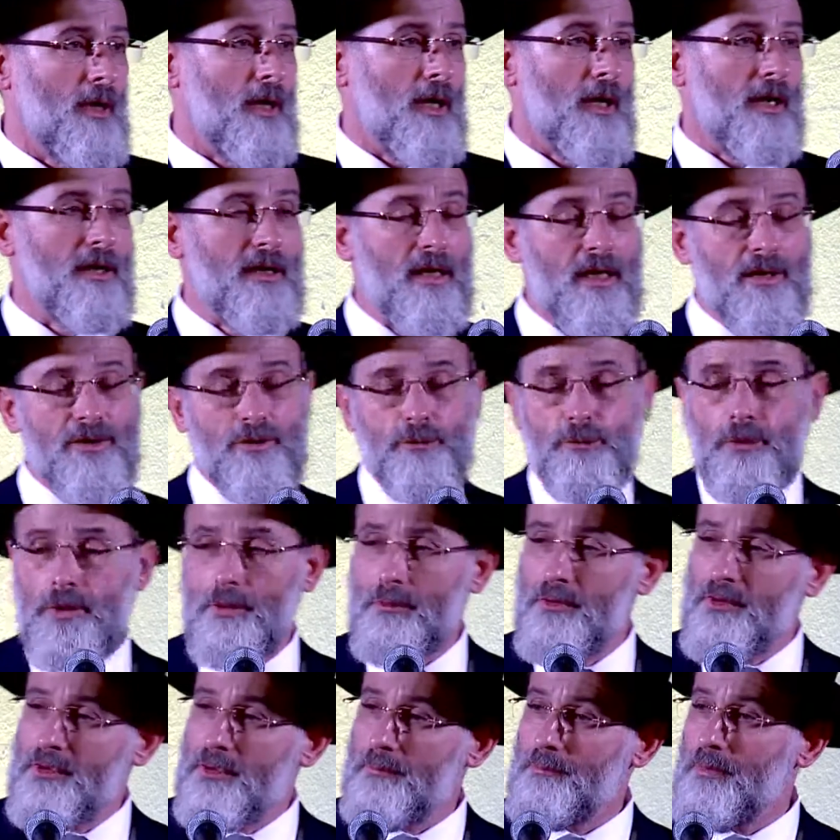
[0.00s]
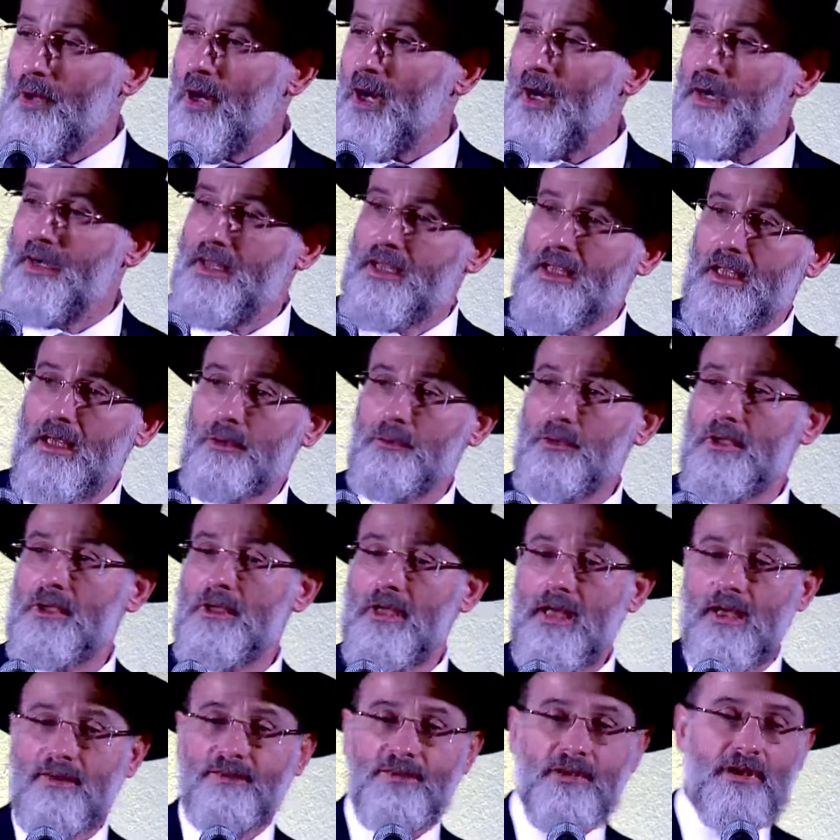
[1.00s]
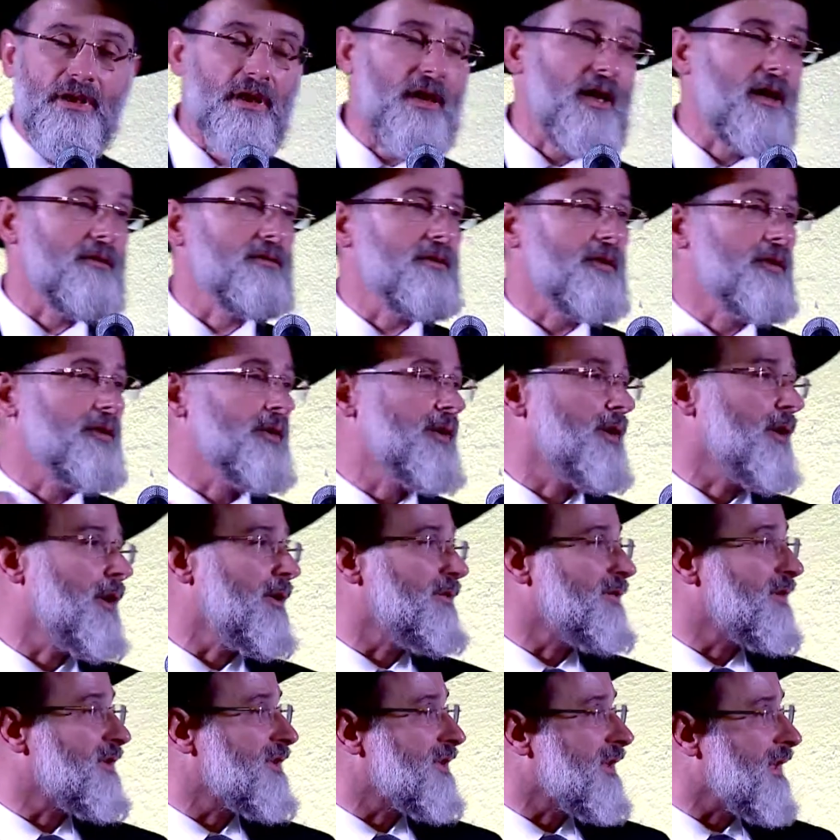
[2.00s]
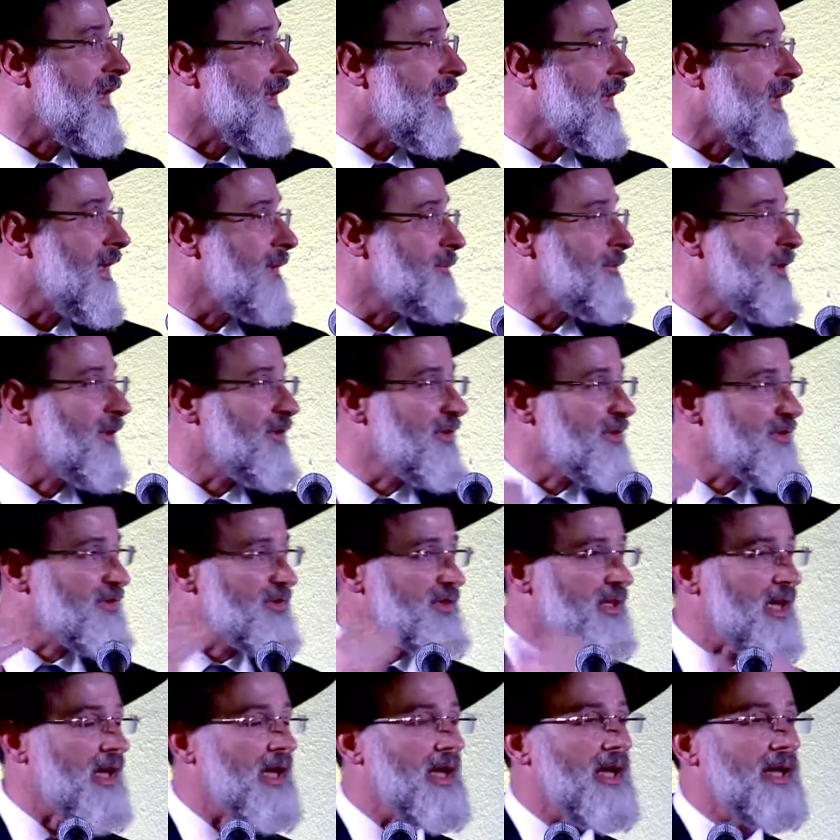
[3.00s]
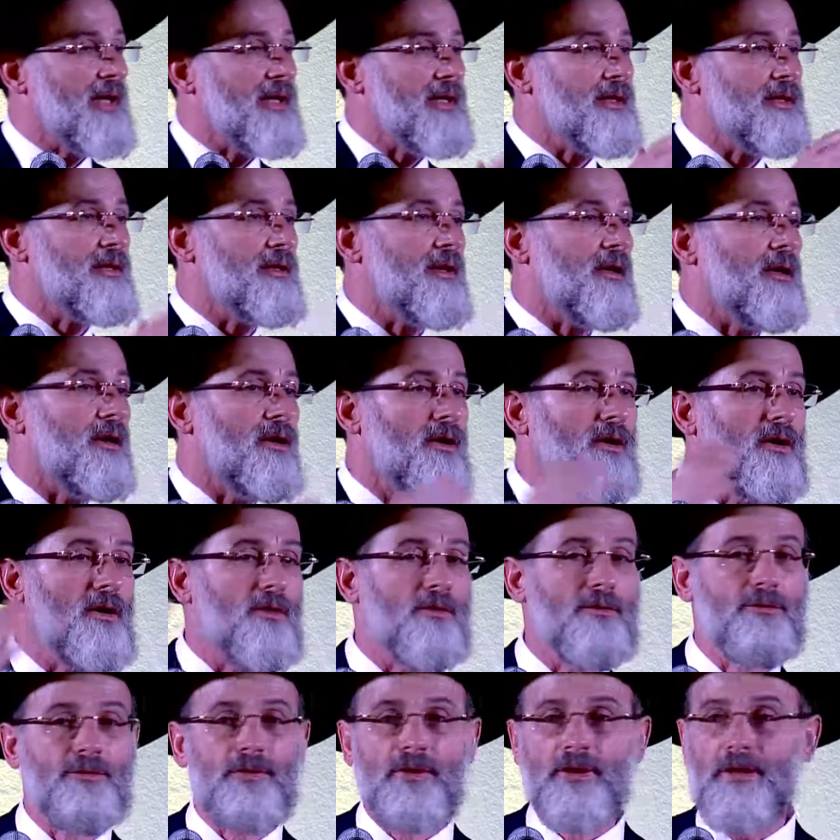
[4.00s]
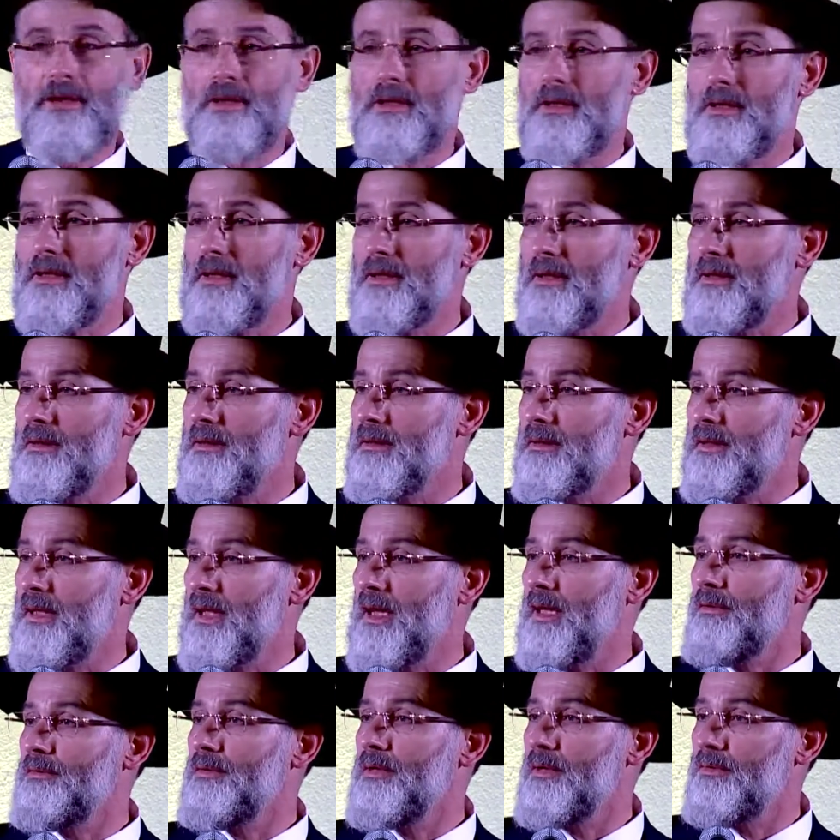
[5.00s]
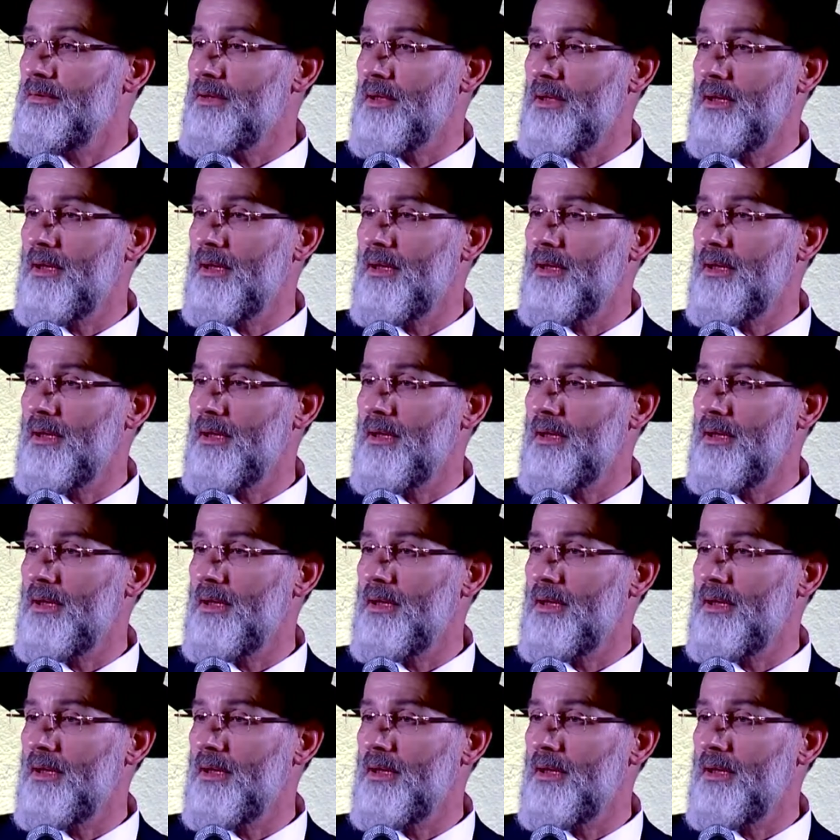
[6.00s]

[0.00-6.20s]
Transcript: And as we were departing and we left the kever of the Chofetz Chaim, on the side of the kever of the